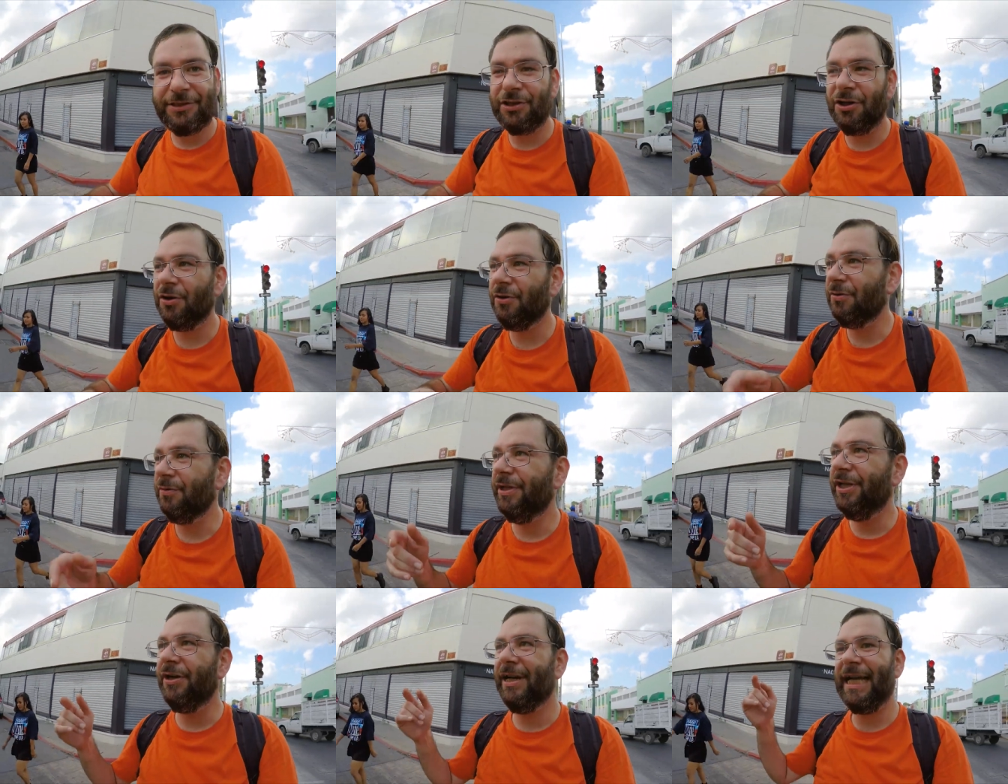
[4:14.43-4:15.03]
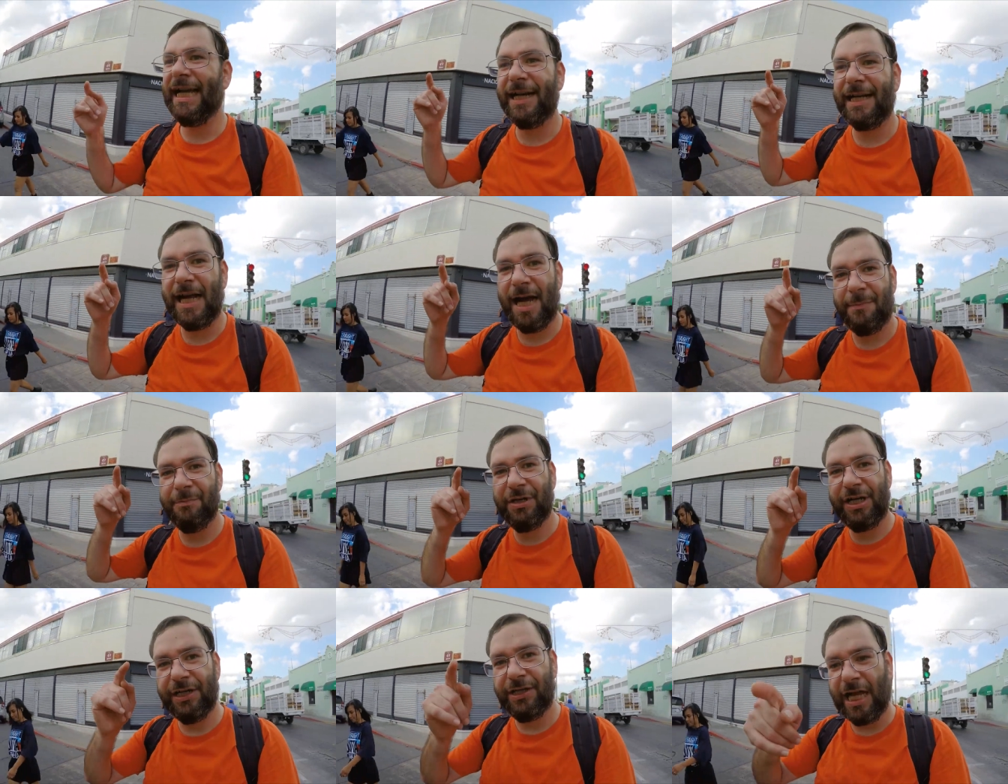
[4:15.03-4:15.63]
So, you know, again,
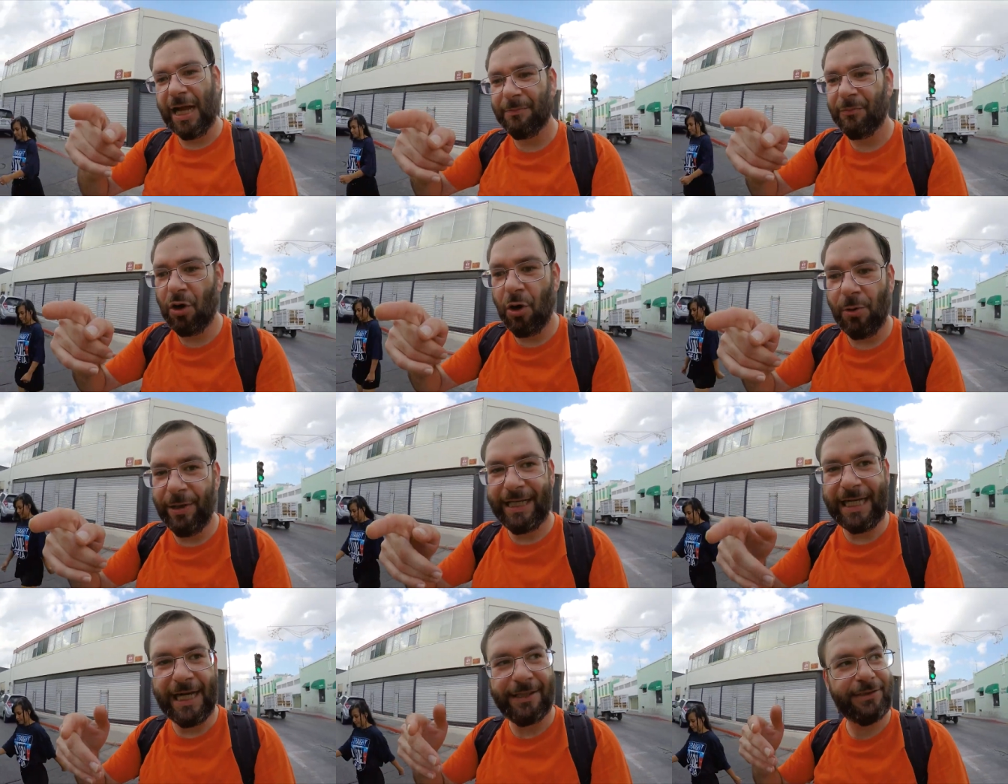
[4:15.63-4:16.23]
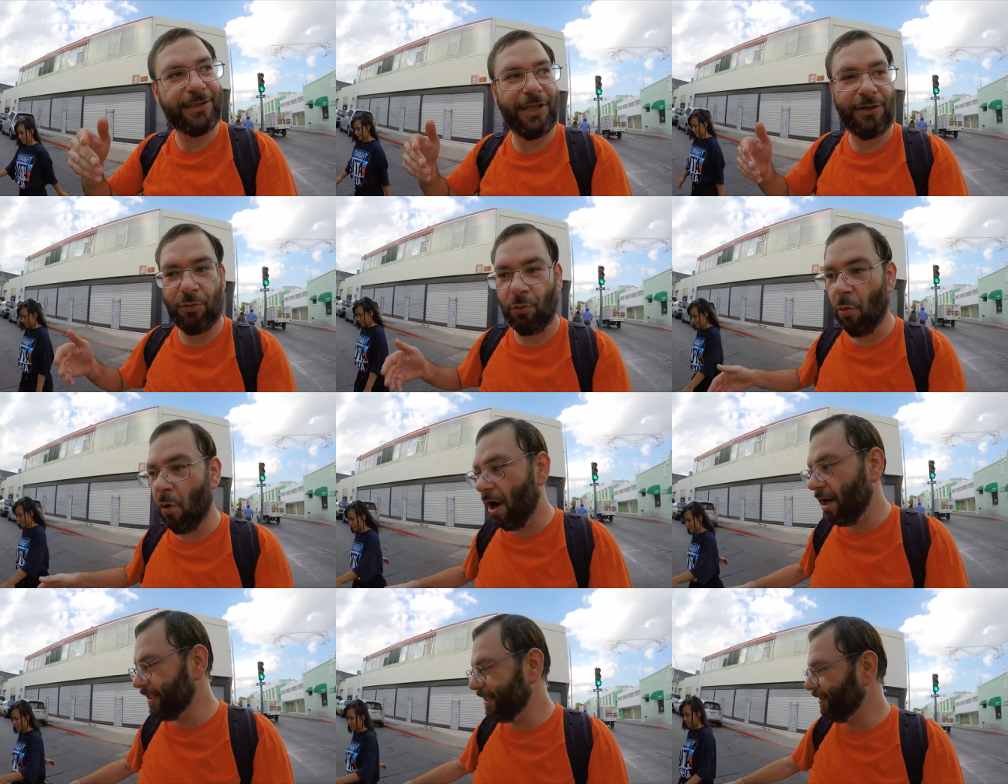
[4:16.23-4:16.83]
I'm gonna I'm going out there
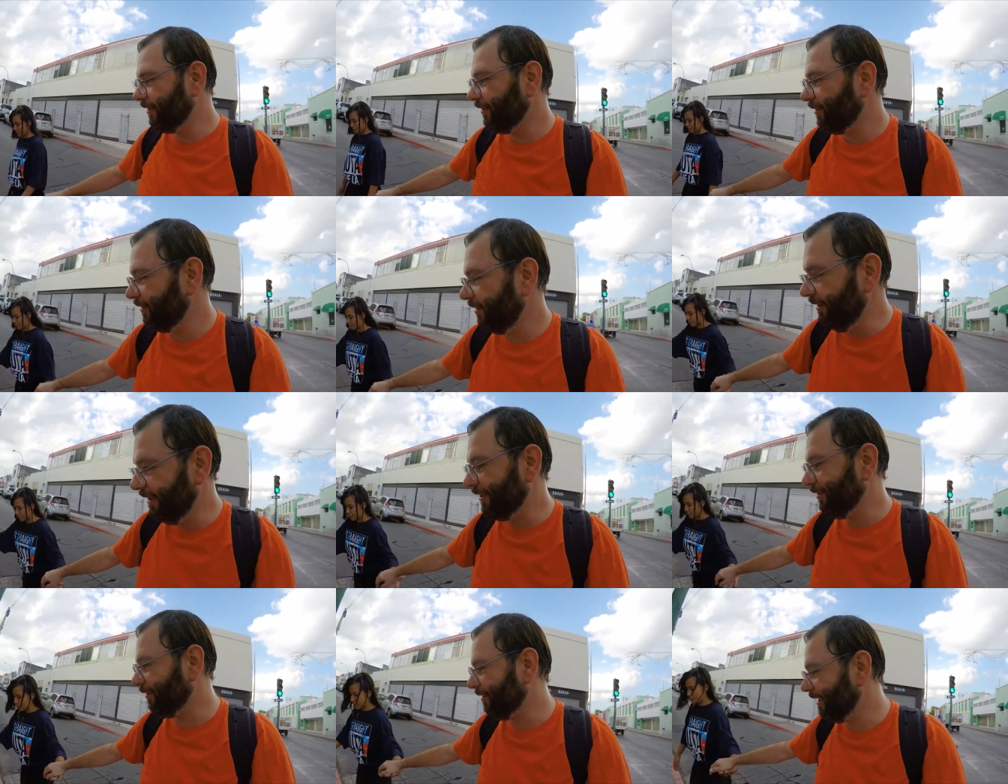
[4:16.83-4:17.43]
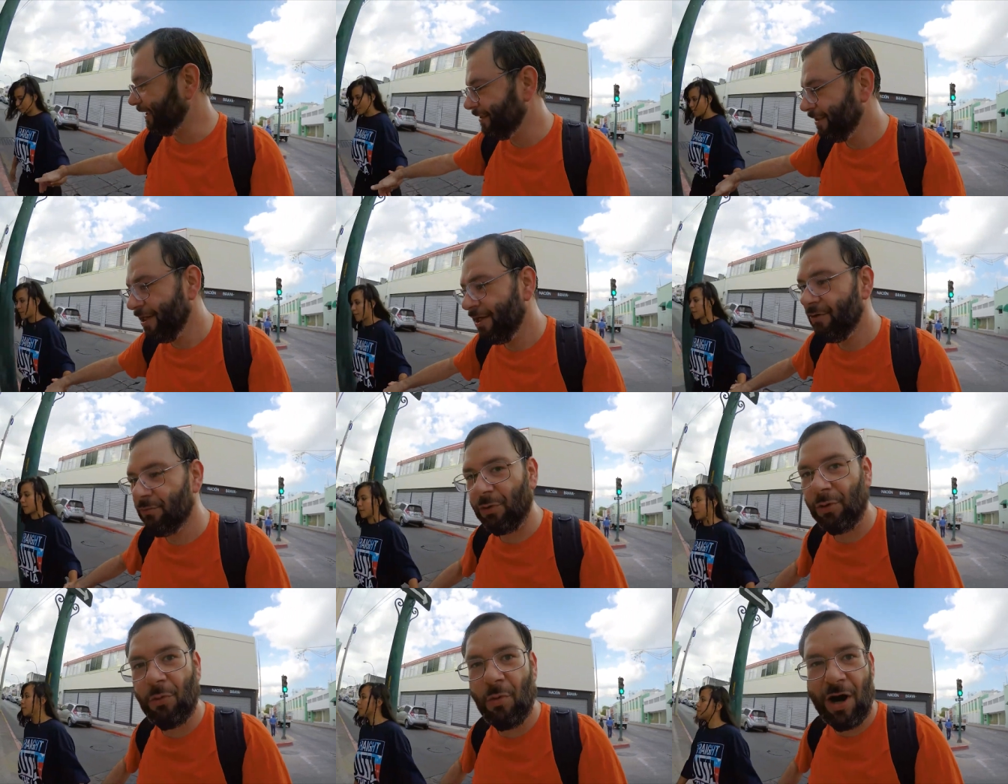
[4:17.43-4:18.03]
walking her, literally
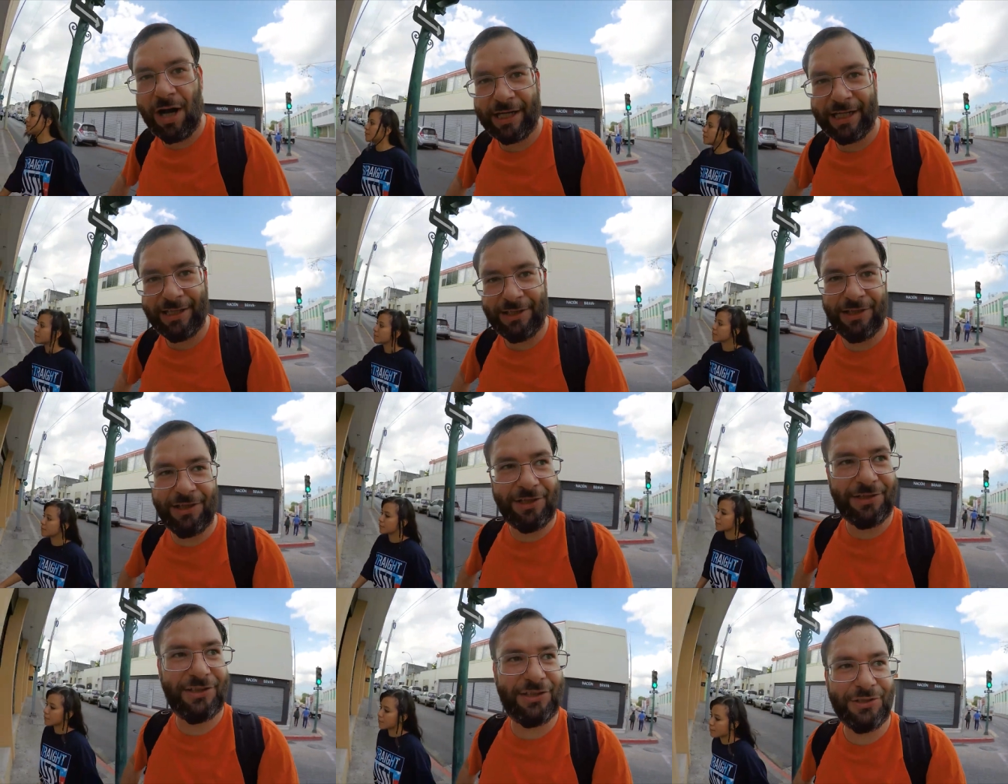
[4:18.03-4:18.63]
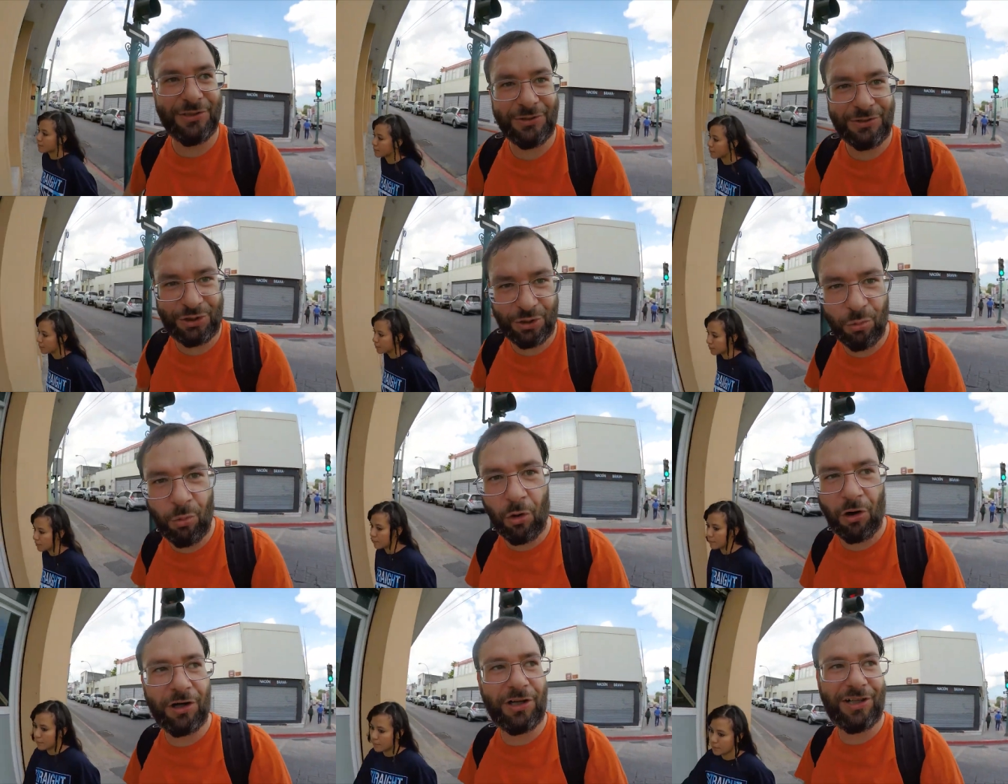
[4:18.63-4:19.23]
we're walking her to to
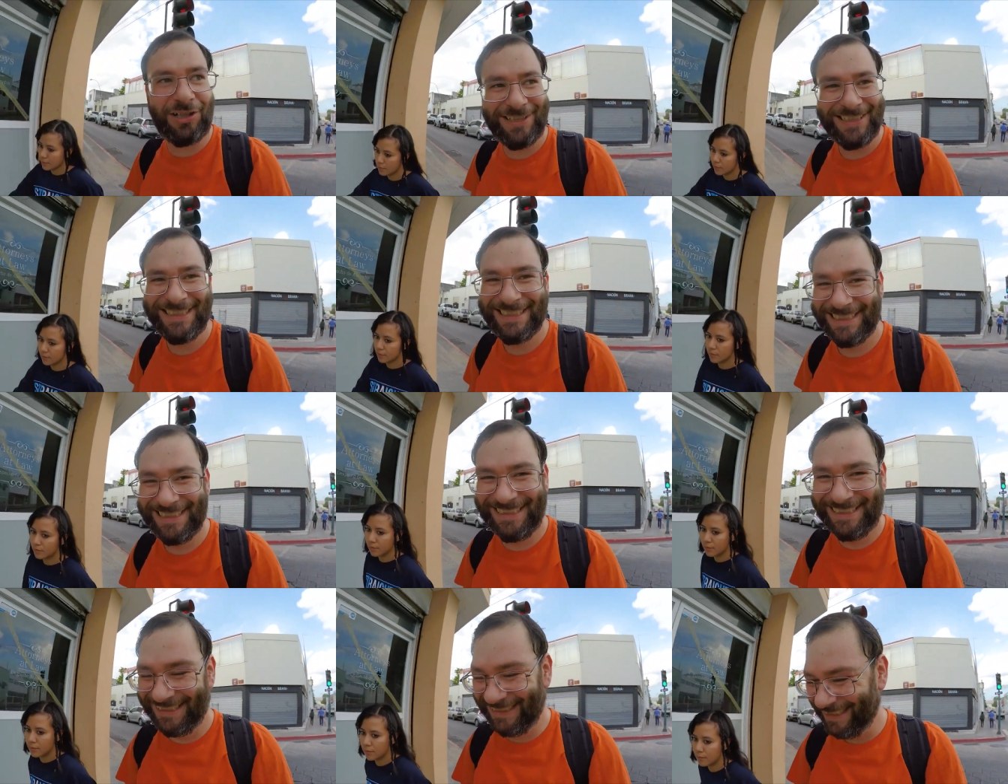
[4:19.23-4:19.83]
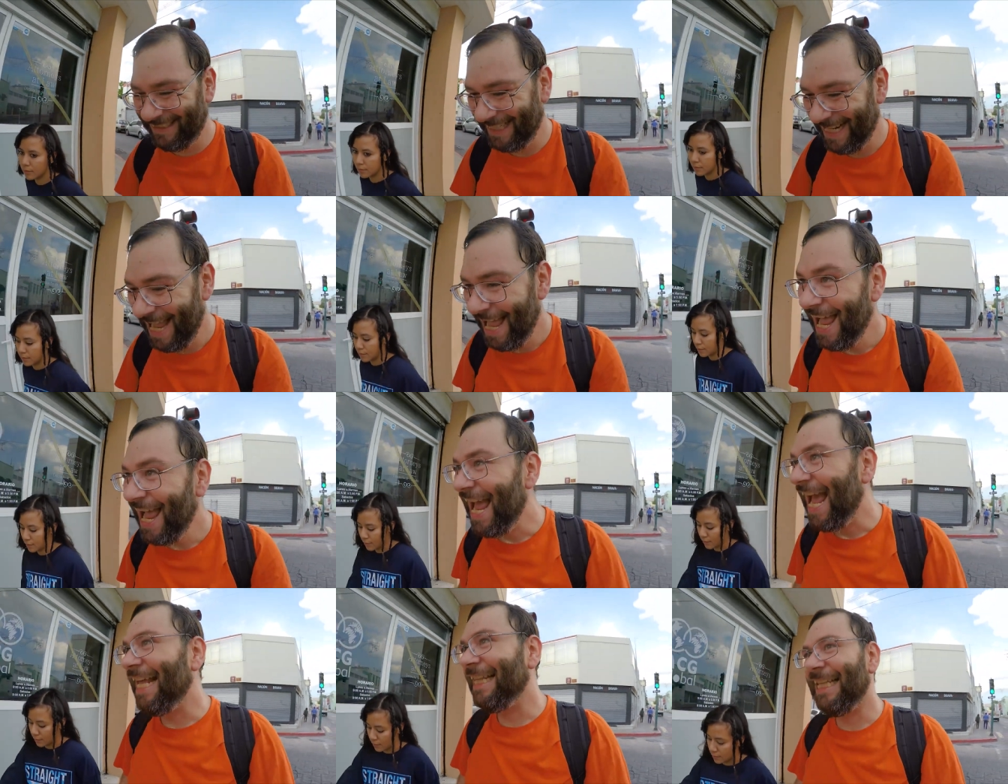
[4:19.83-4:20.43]
work,
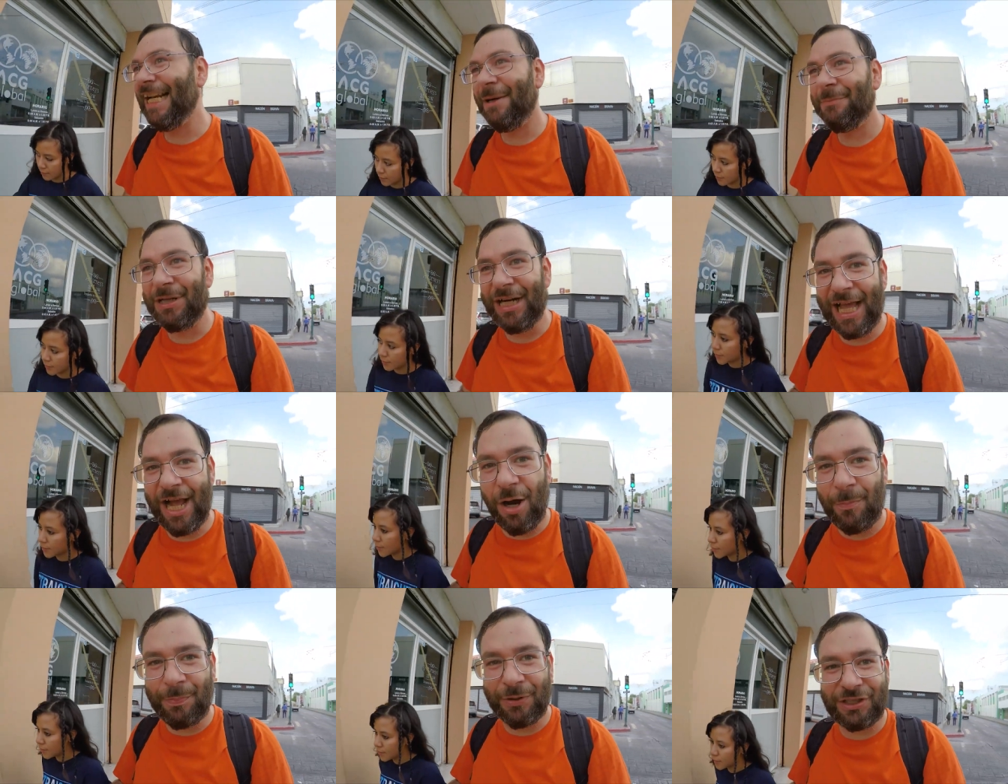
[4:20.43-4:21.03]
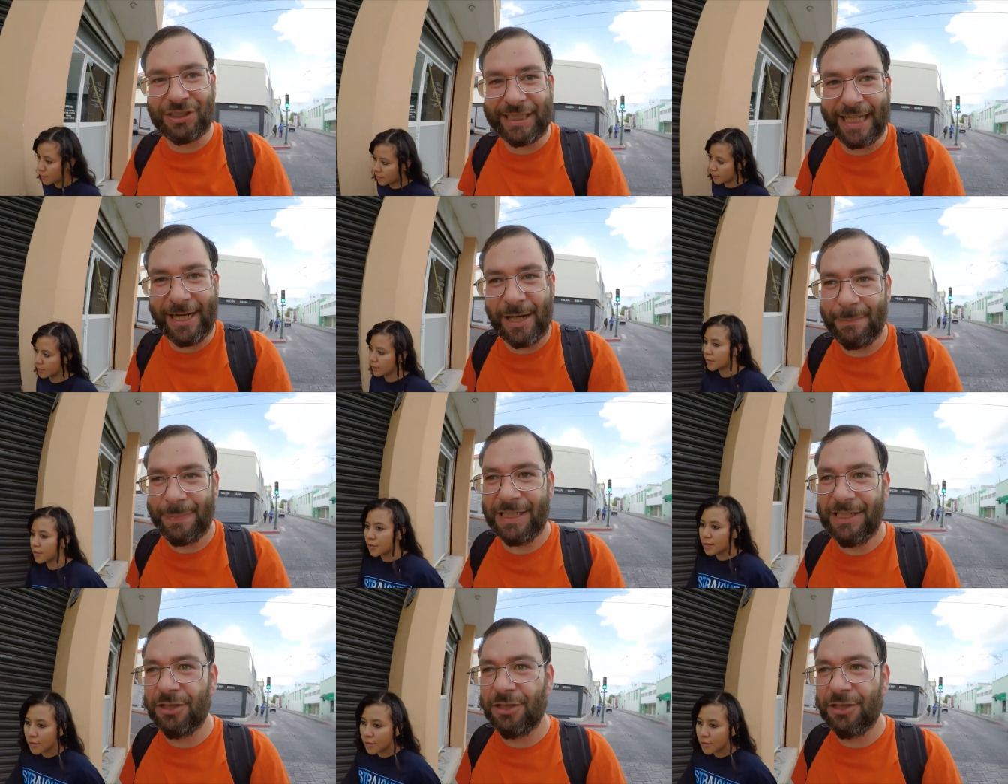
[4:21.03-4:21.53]
and then I'm gonna help her set up a